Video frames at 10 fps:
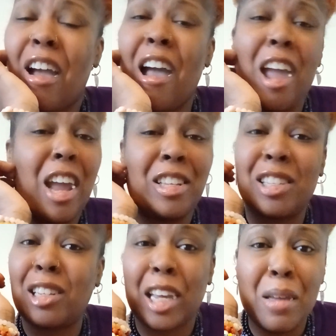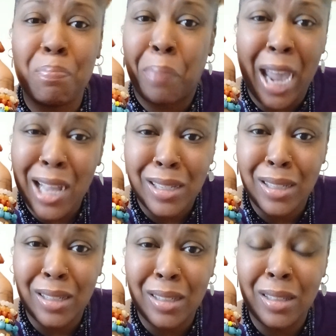I ain't sleep,
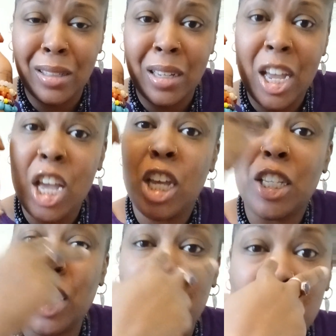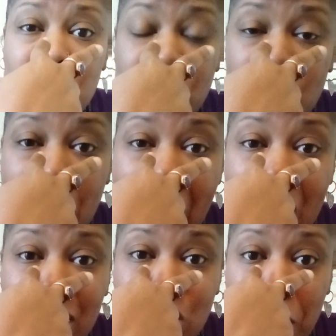bitch. These two
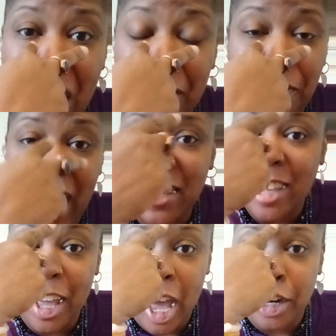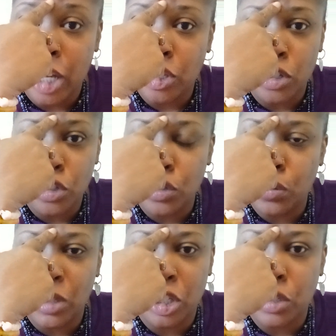eyes on my face ain't got nothing to do
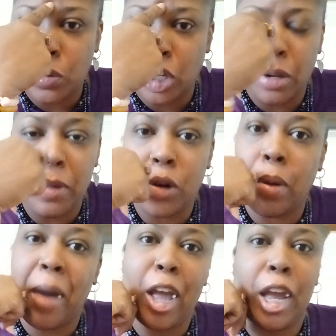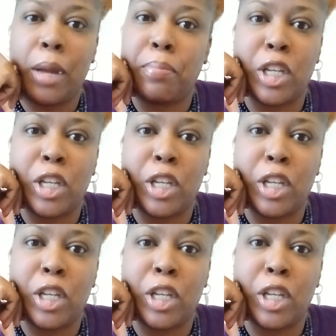with this one in the middle of my head,